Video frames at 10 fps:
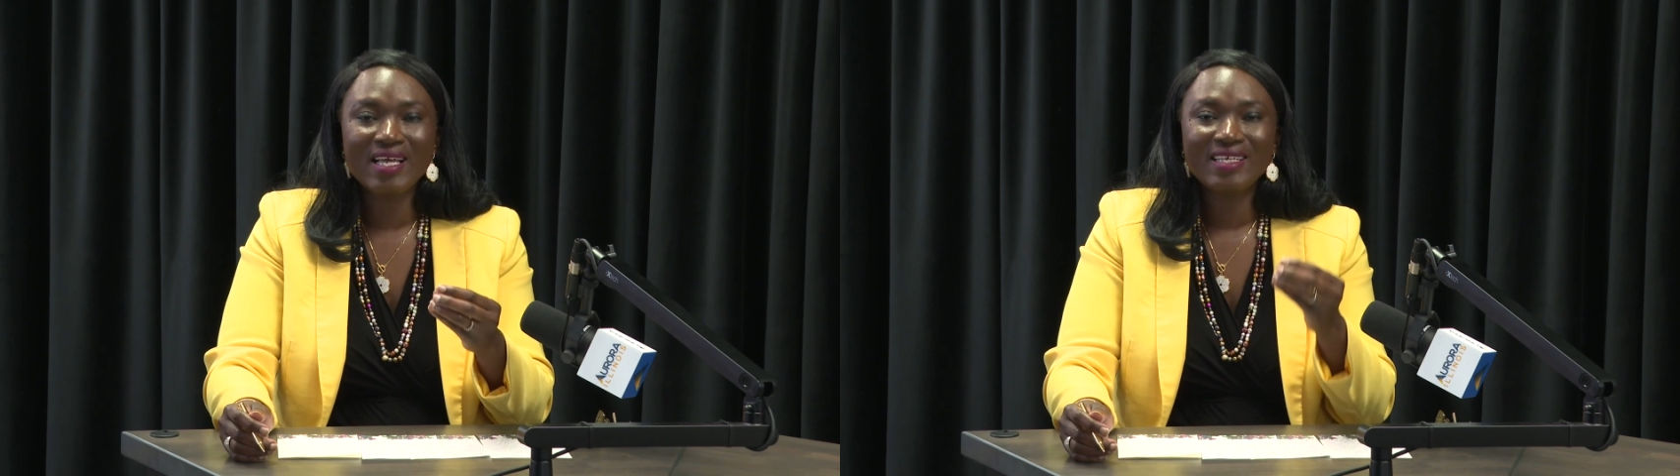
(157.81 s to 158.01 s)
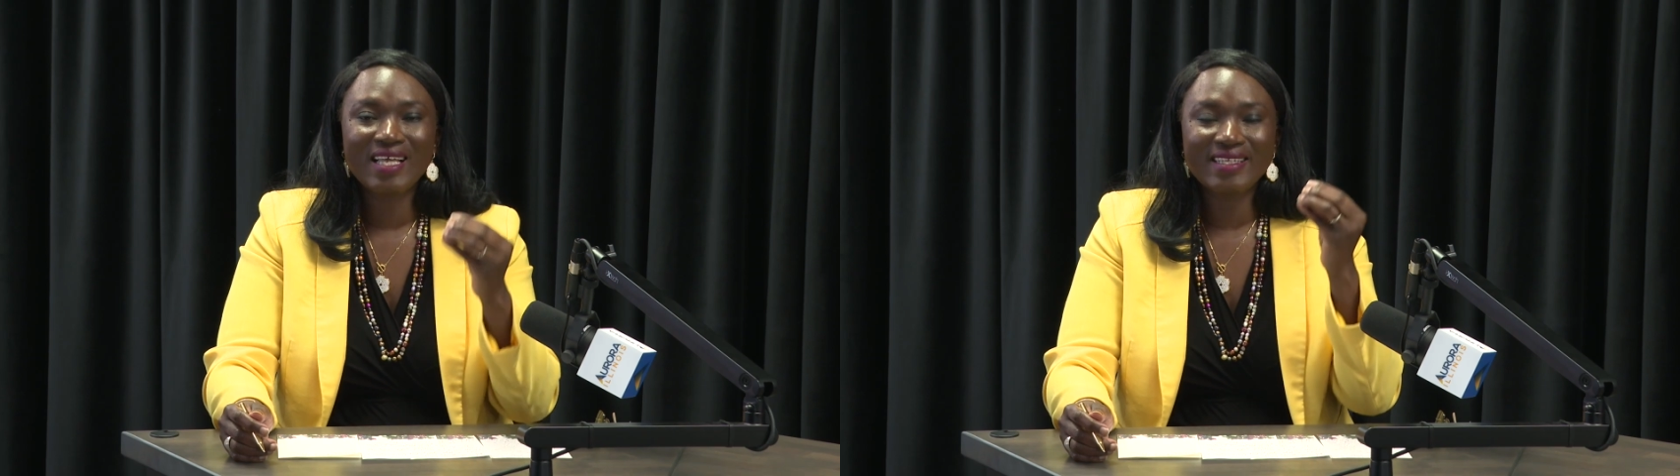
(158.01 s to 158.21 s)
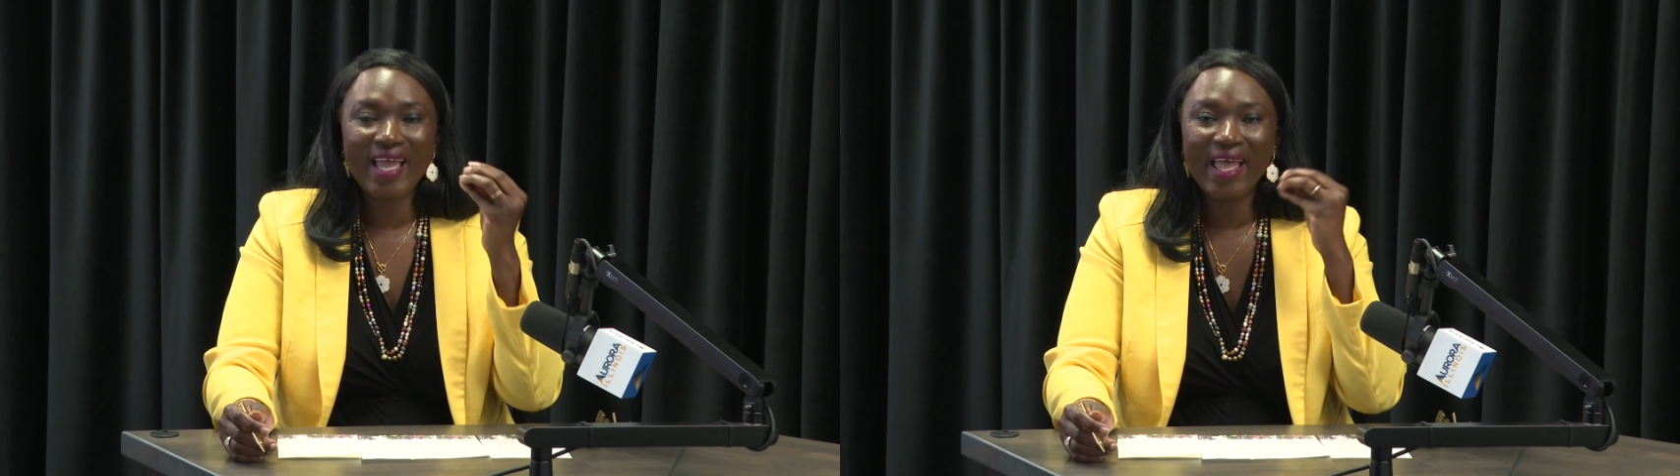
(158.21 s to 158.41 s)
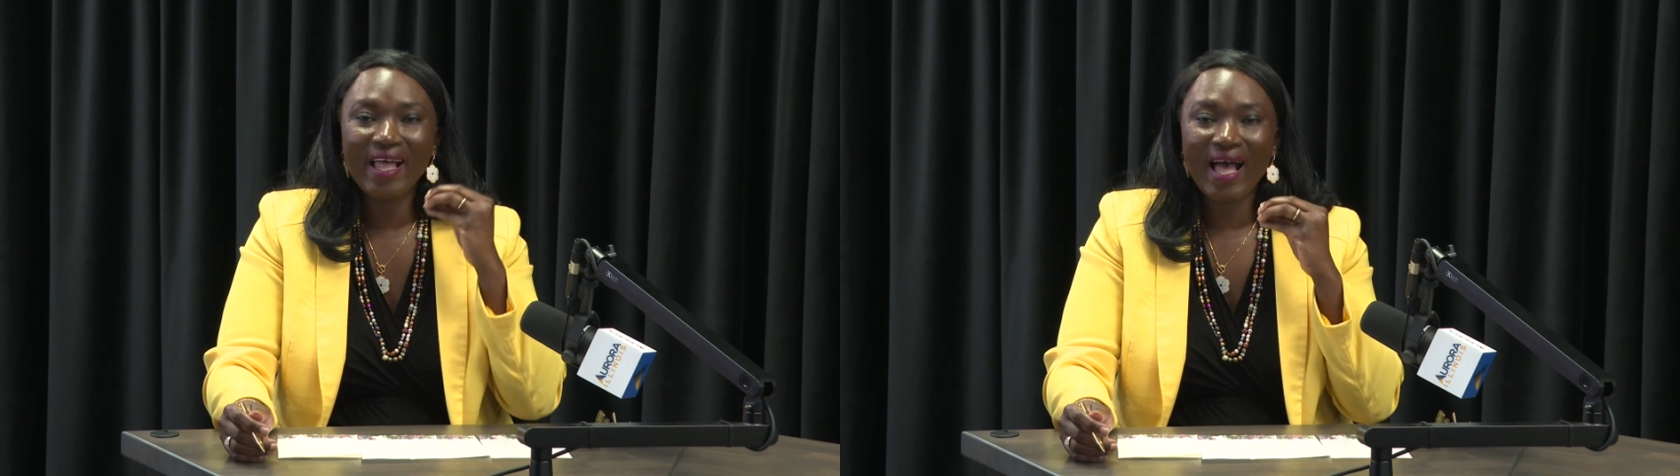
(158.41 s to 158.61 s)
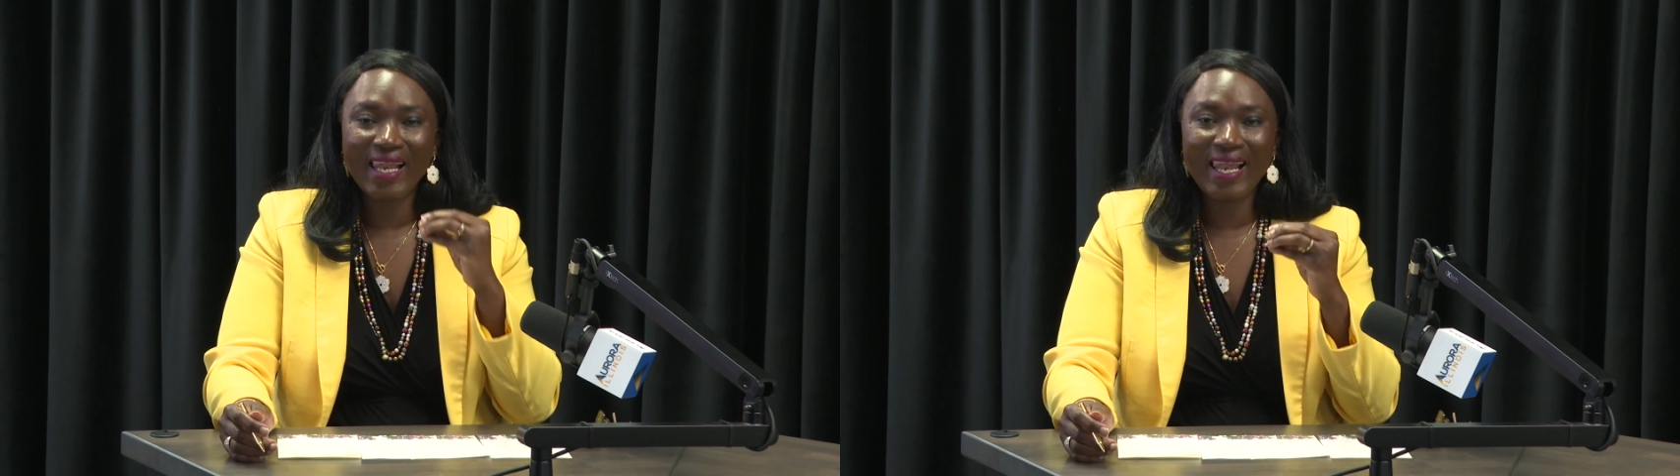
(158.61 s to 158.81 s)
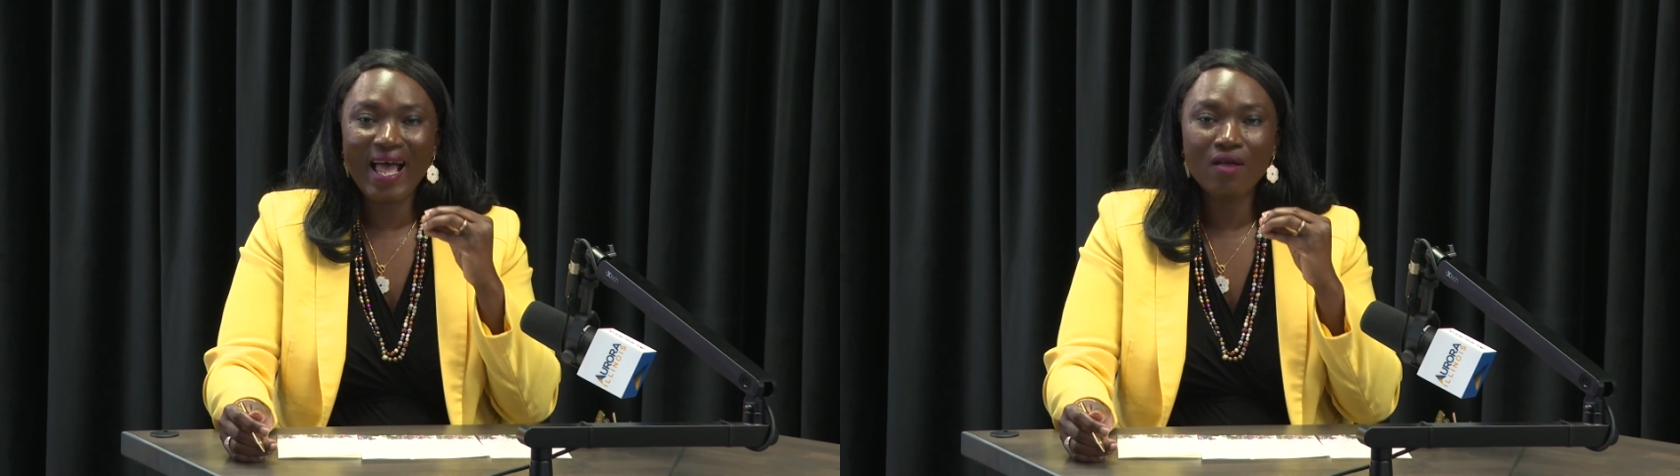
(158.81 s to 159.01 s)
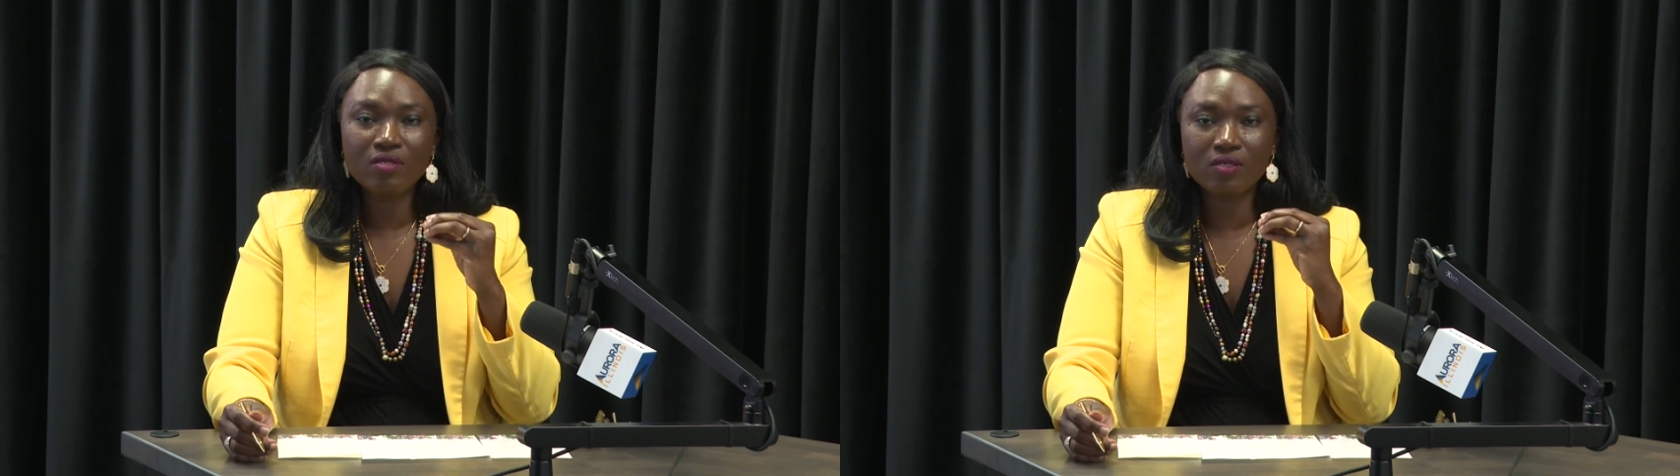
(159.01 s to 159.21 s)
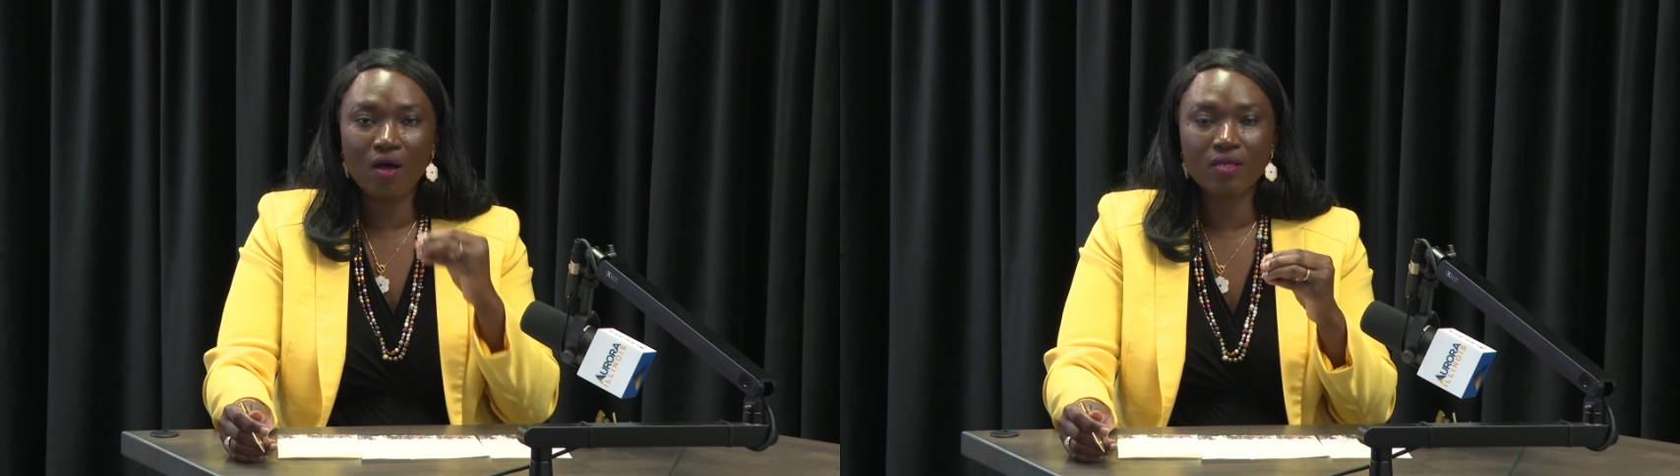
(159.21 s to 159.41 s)
that
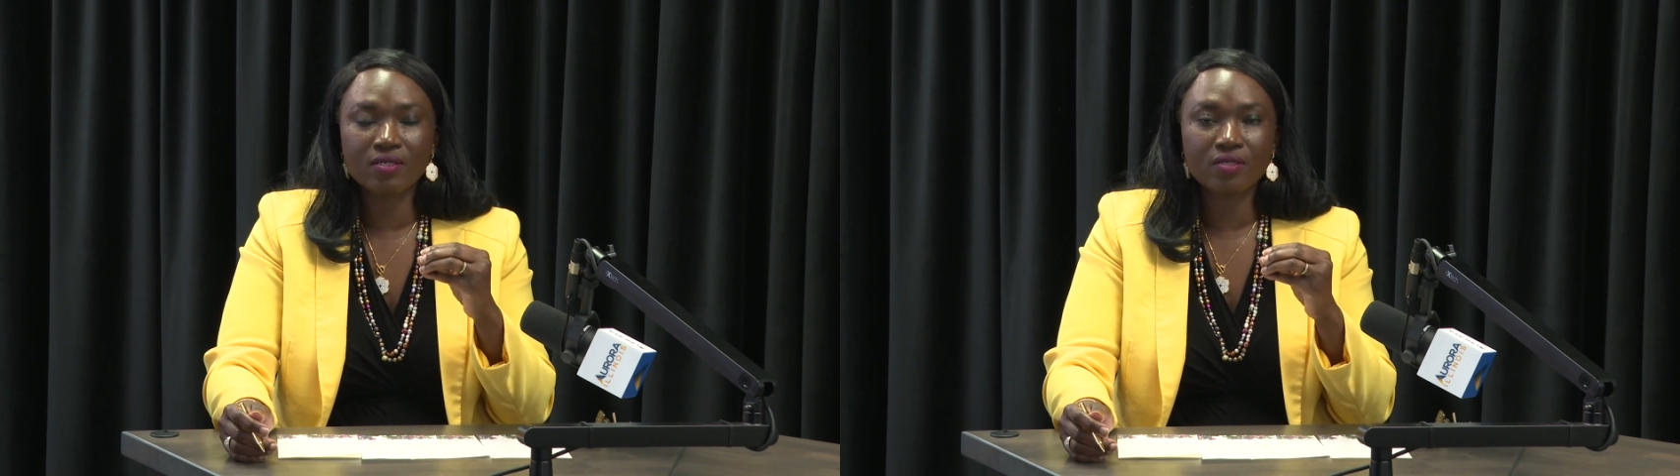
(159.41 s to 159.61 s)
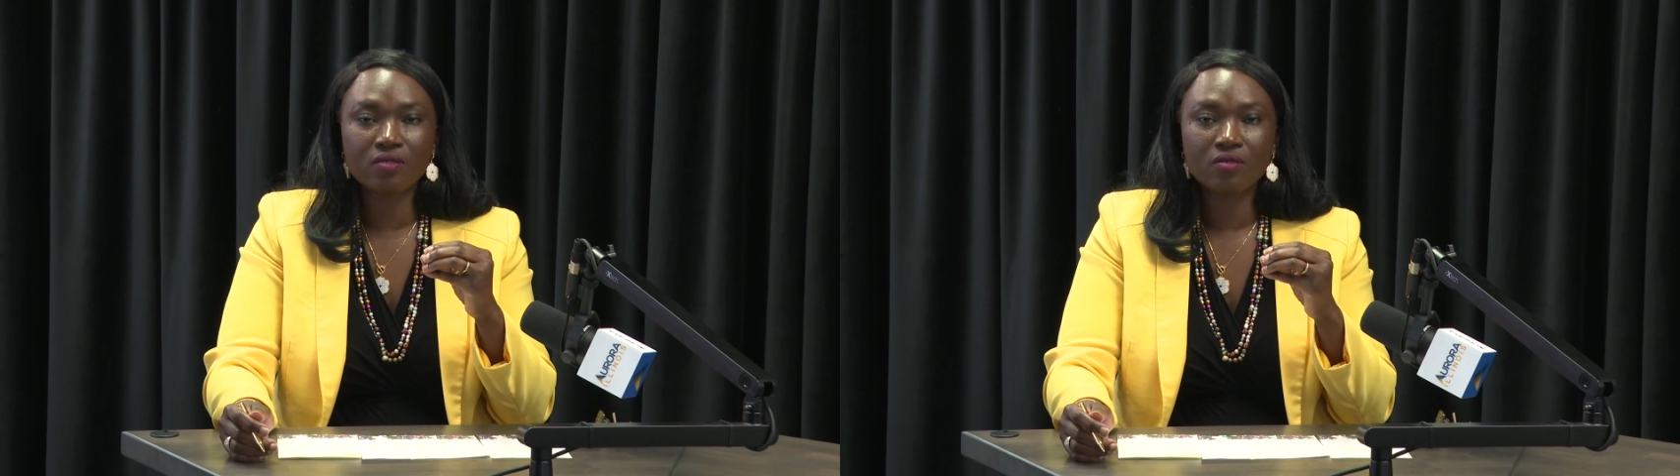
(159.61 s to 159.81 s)
allows us